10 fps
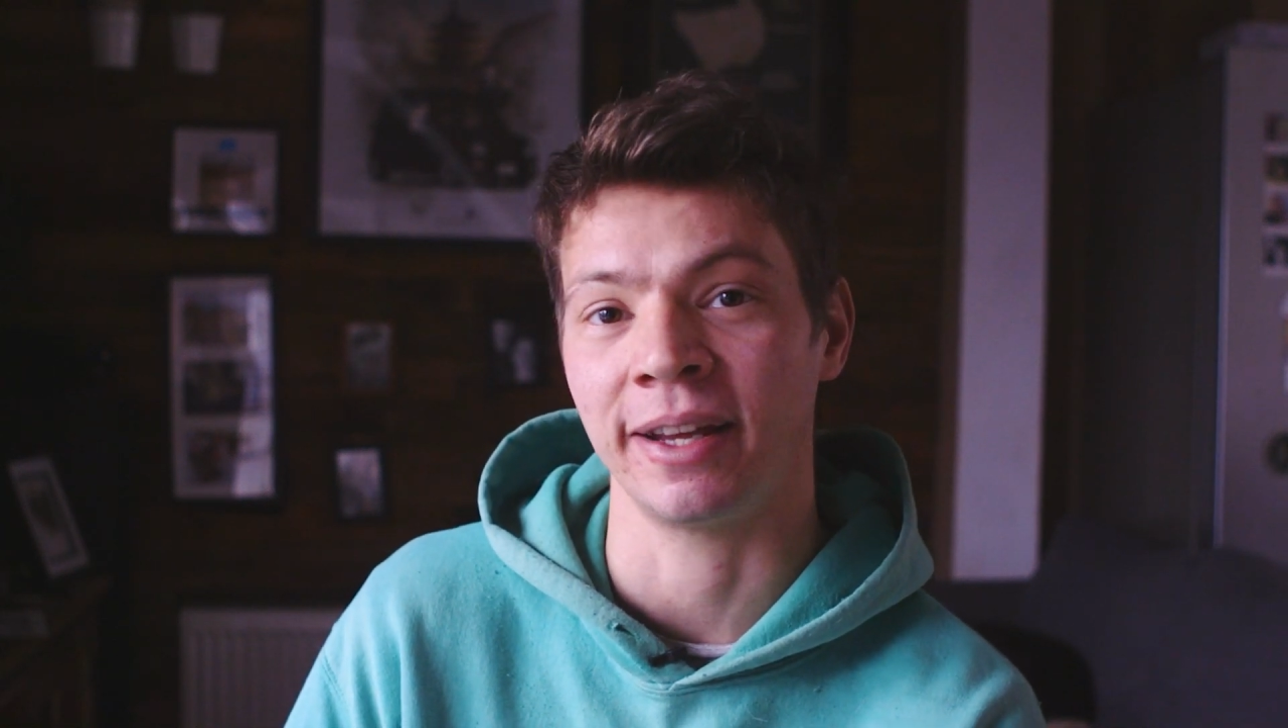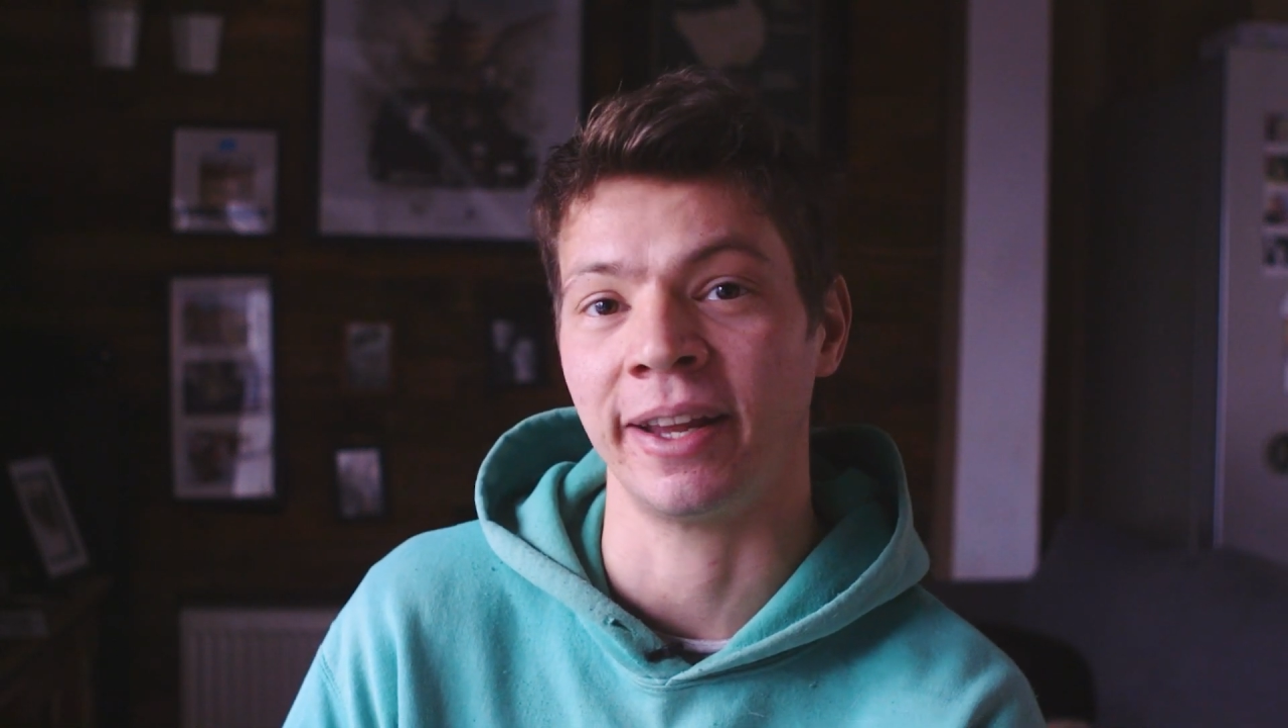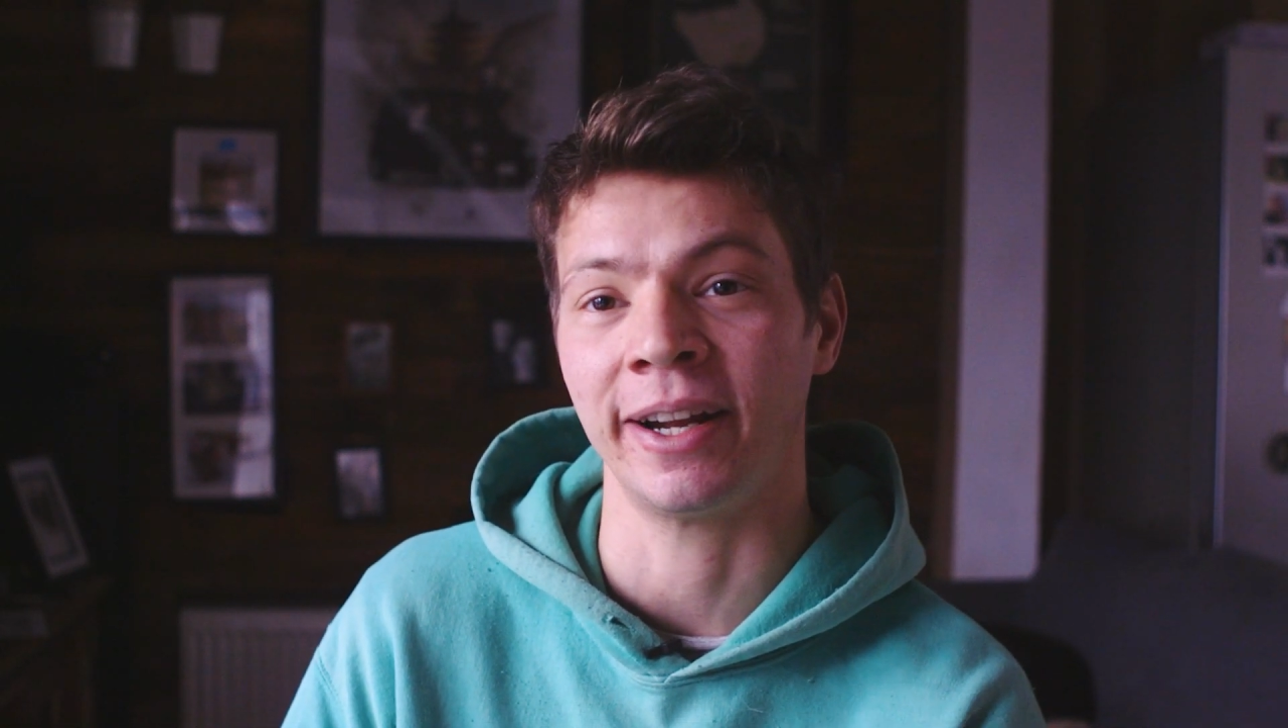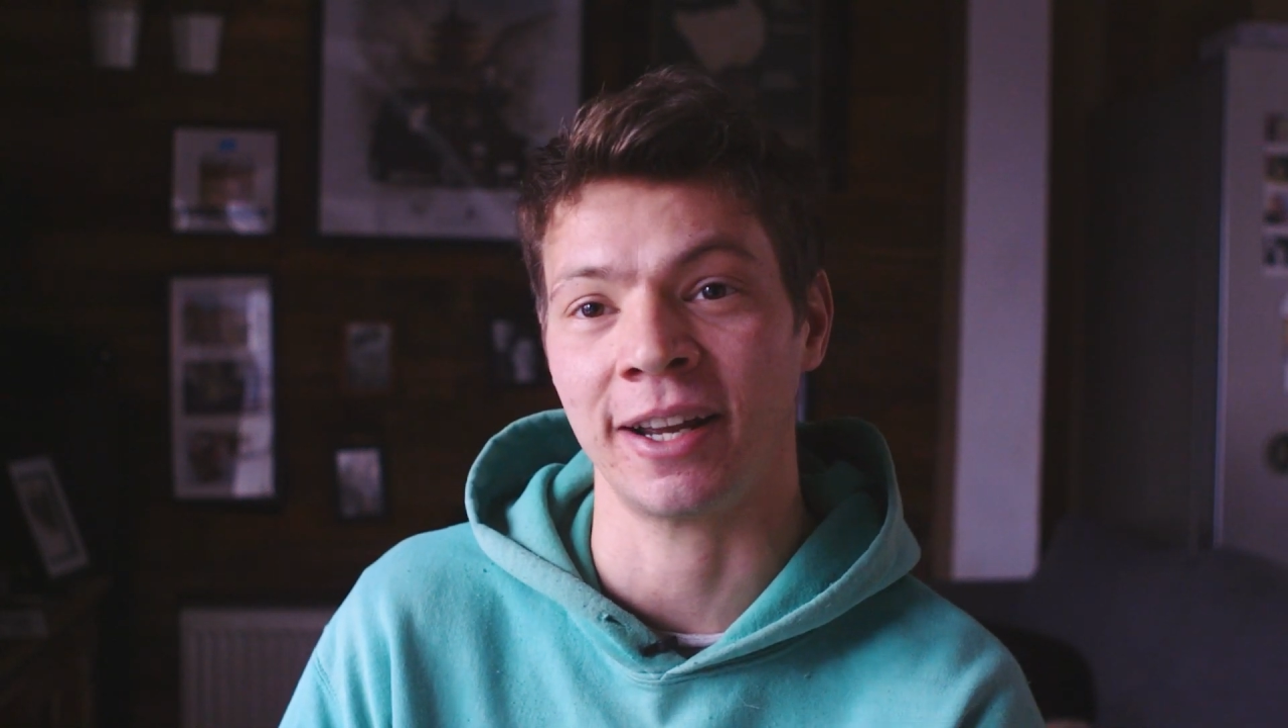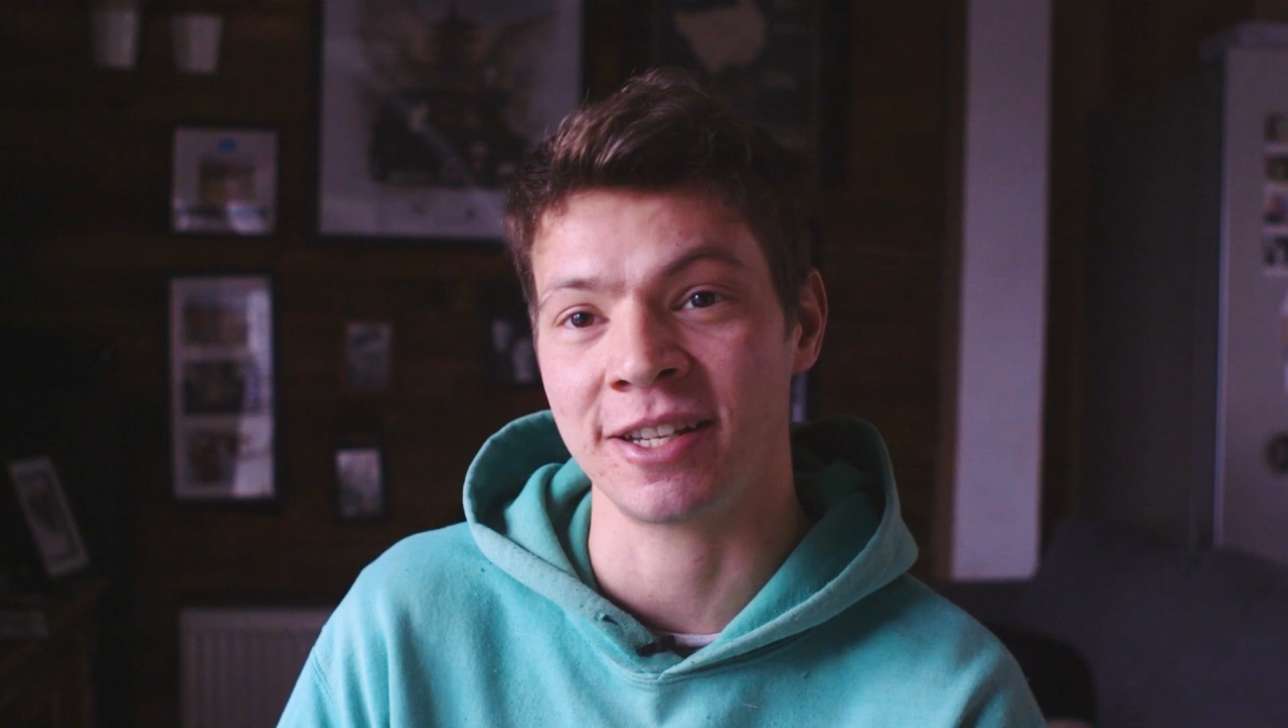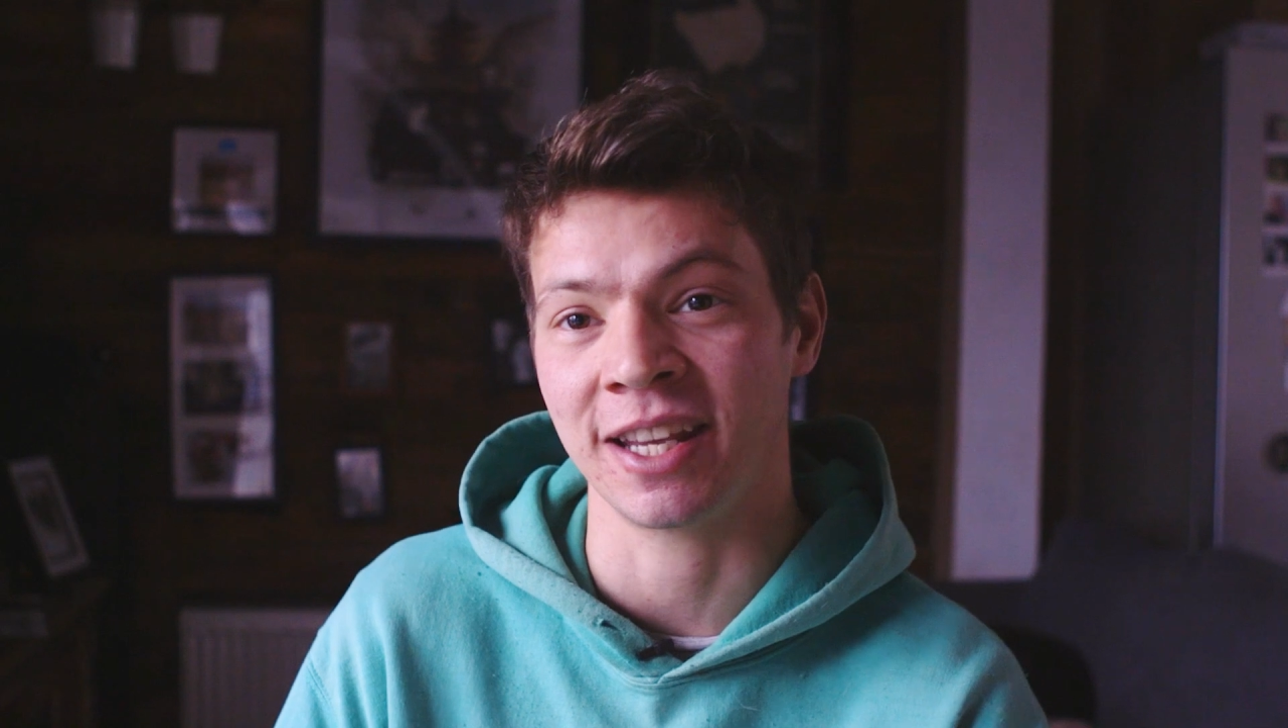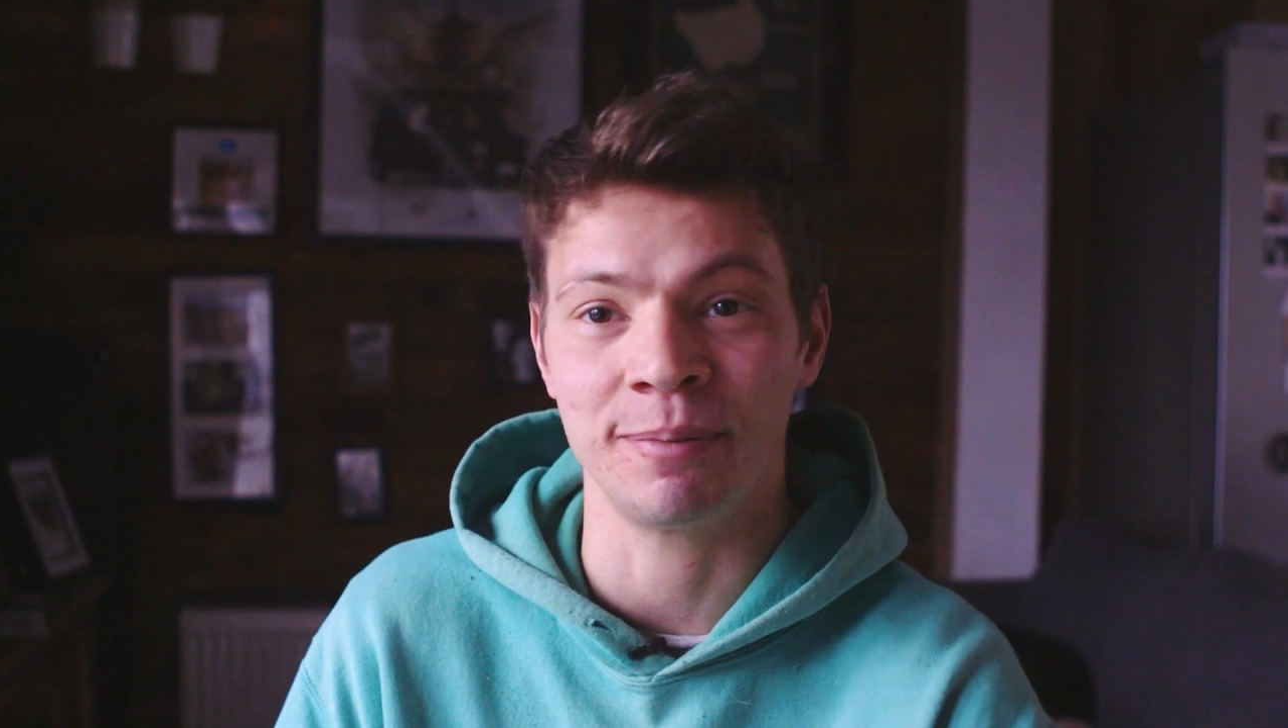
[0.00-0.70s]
and then I had to